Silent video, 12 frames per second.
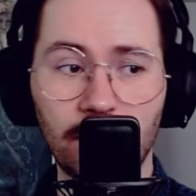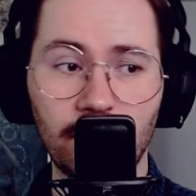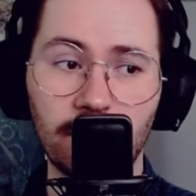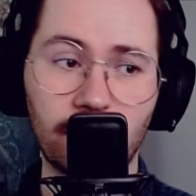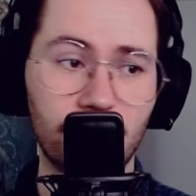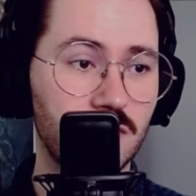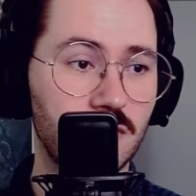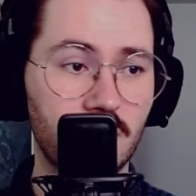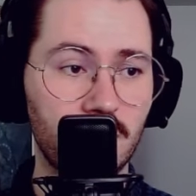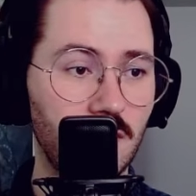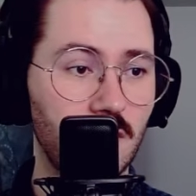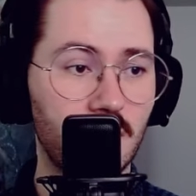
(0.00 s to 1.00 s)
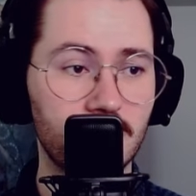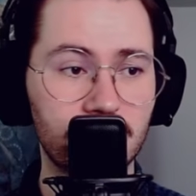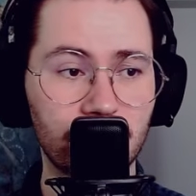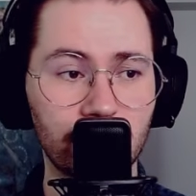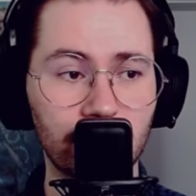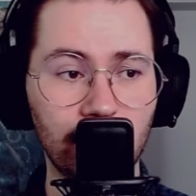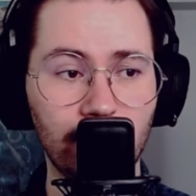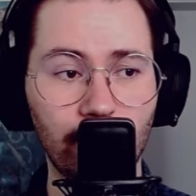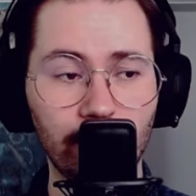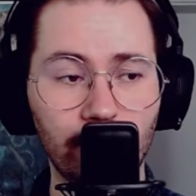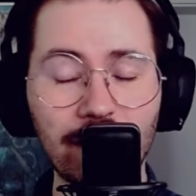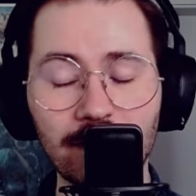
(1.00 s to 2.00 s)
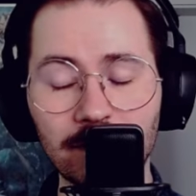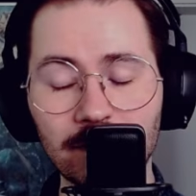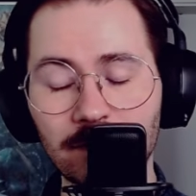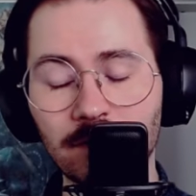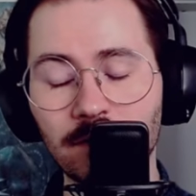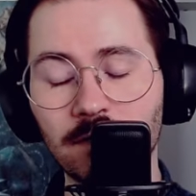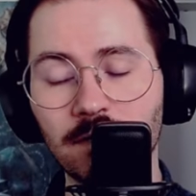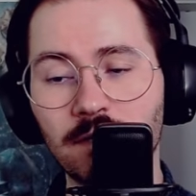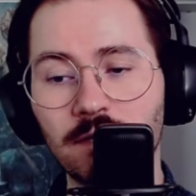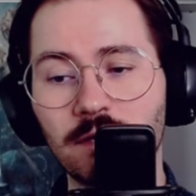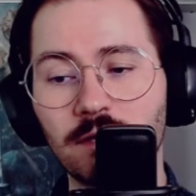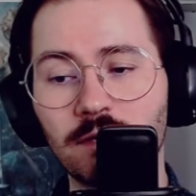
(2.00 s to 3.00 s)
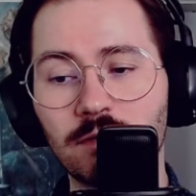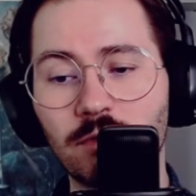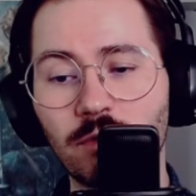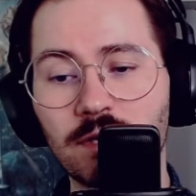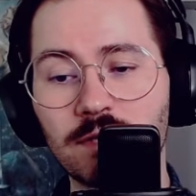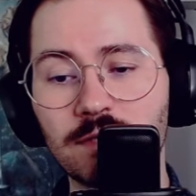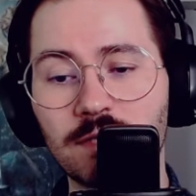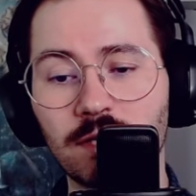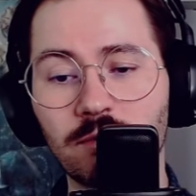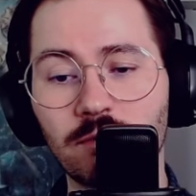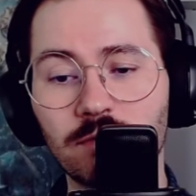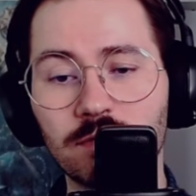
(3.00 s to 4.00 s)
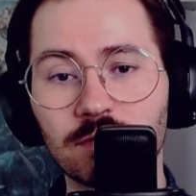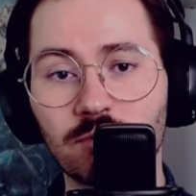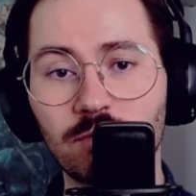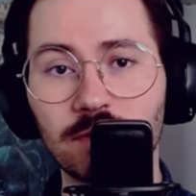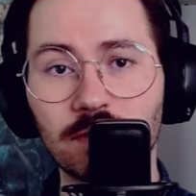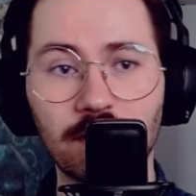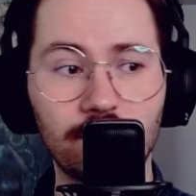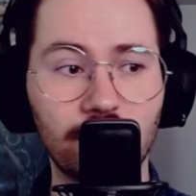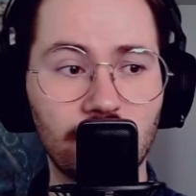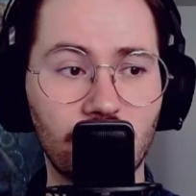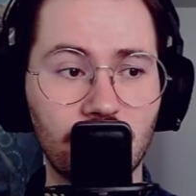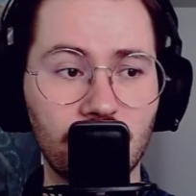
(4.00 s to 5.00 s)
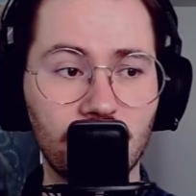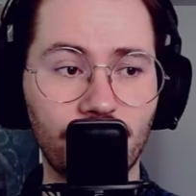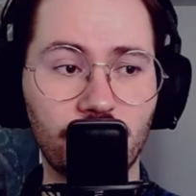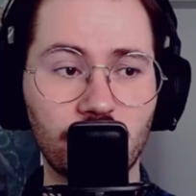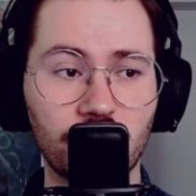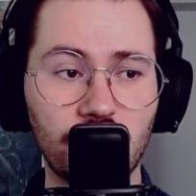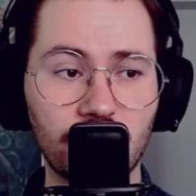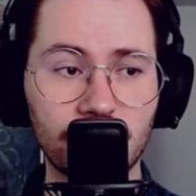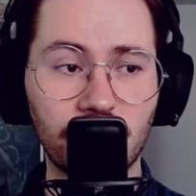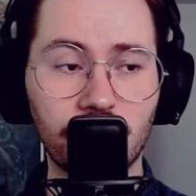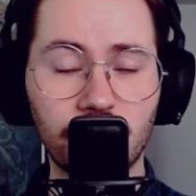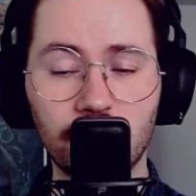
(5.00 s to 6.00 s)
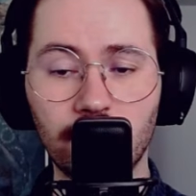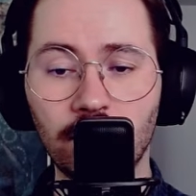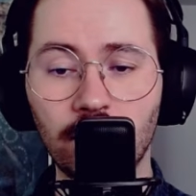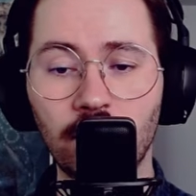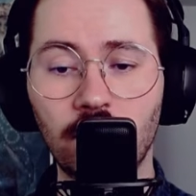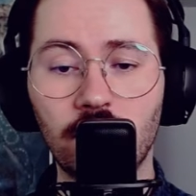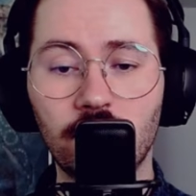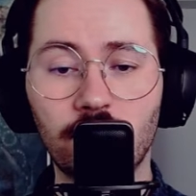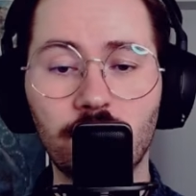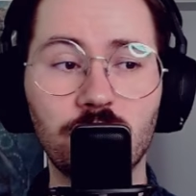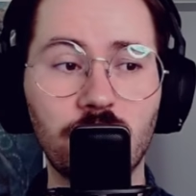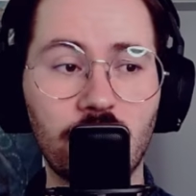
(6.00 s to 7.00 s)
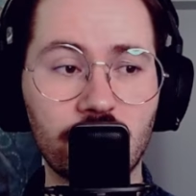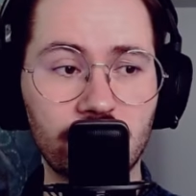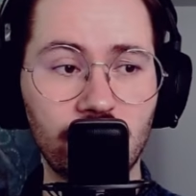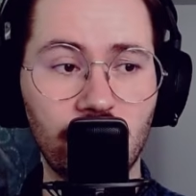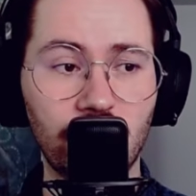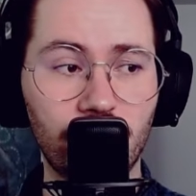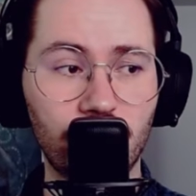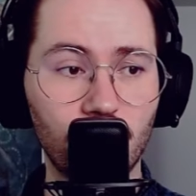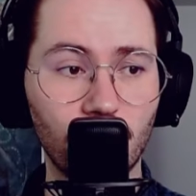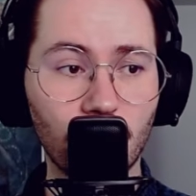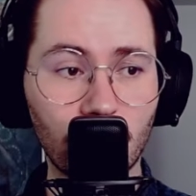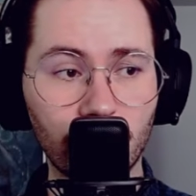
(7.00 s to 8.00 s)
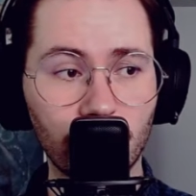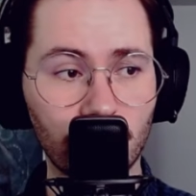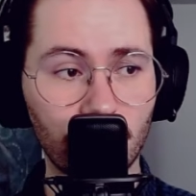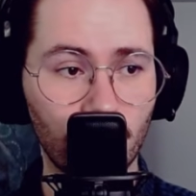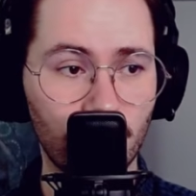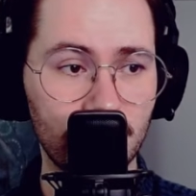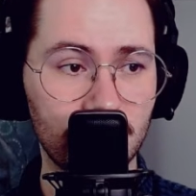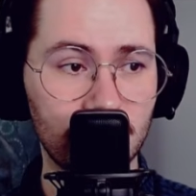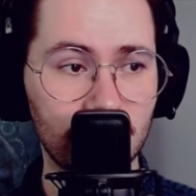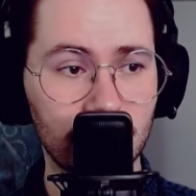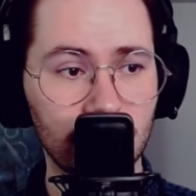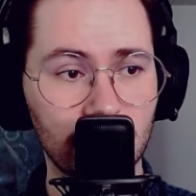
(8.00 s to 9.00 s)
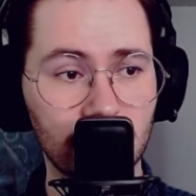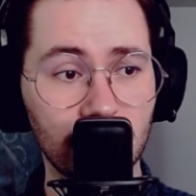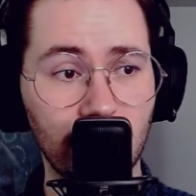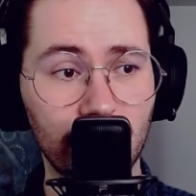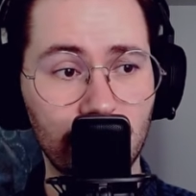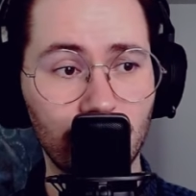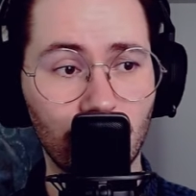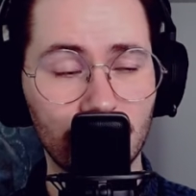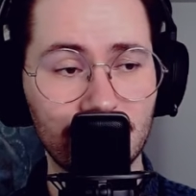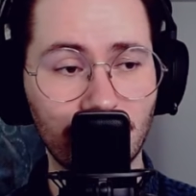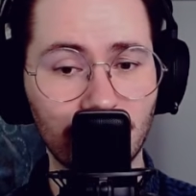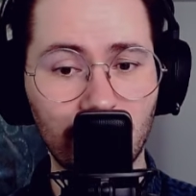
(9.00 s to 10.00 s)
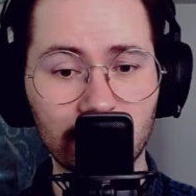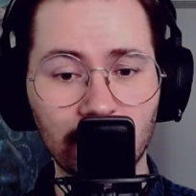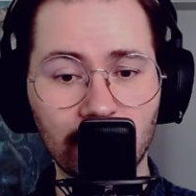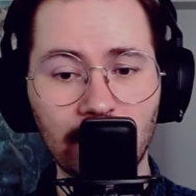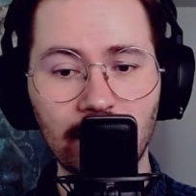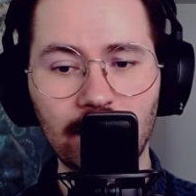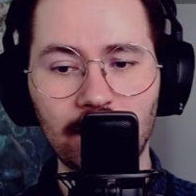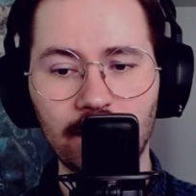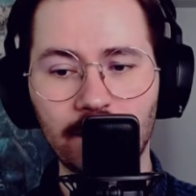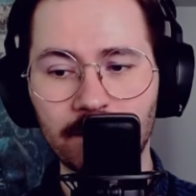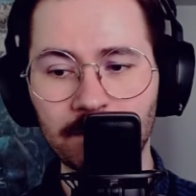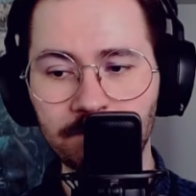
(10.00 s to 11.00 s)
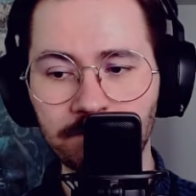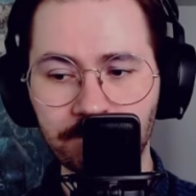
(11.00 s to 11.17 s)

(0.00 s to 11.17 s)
arbitrarily large number of bird tokens that will just win the game in the one turn cycle, but you actually have to work for your wins a bit more sometimes. And